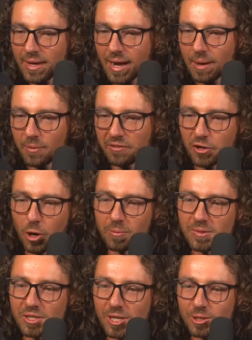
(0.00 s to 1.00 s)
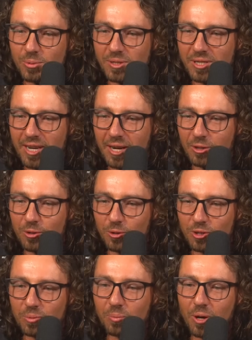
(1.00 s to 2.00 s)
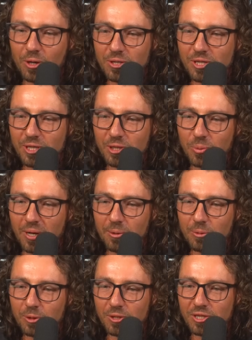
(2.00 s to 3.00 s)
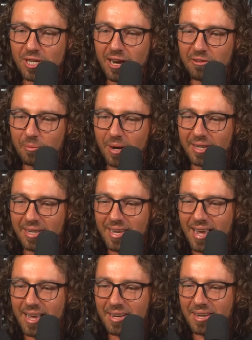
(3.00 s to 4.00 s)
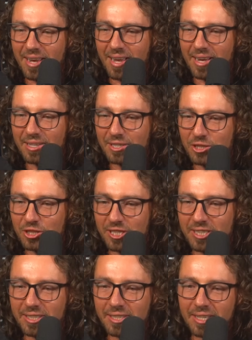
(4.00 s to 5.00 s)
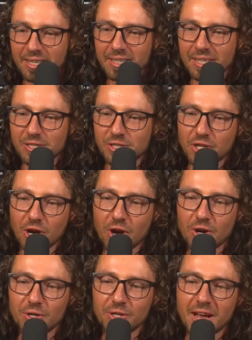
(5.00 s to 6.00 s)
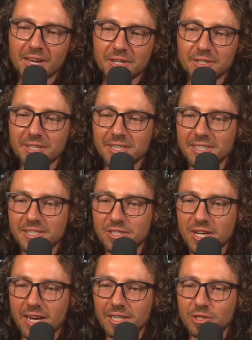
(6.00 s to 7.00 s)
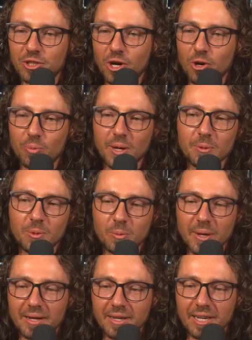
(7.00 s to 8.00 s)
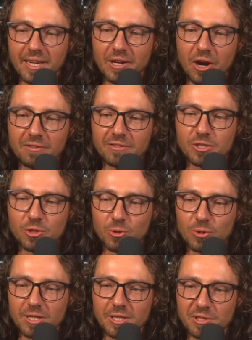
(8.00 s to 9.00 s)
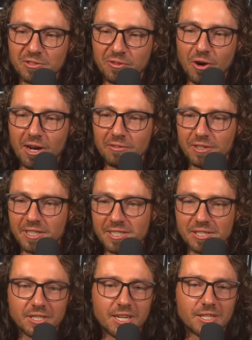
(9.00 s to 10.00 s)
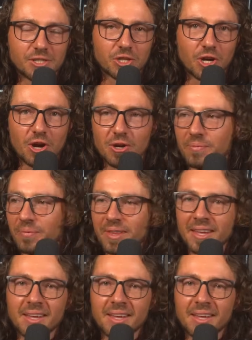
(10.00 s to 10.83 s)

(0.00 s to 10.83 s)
If common sense was allowed in courts and politics, we would save money and energy. Let's go. Yellen is a troll. People been here over 2 years, 5 years. Let's go.